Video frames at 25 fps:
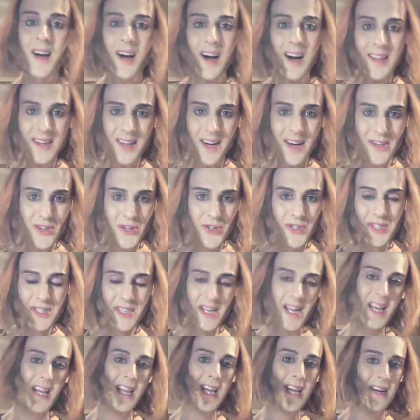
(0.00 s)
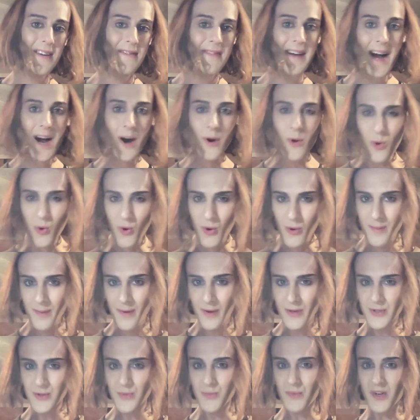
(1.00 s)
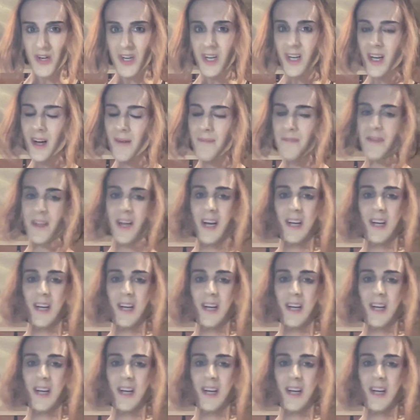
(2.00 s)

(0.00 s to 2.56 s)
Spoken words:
an understanding of how hormones work,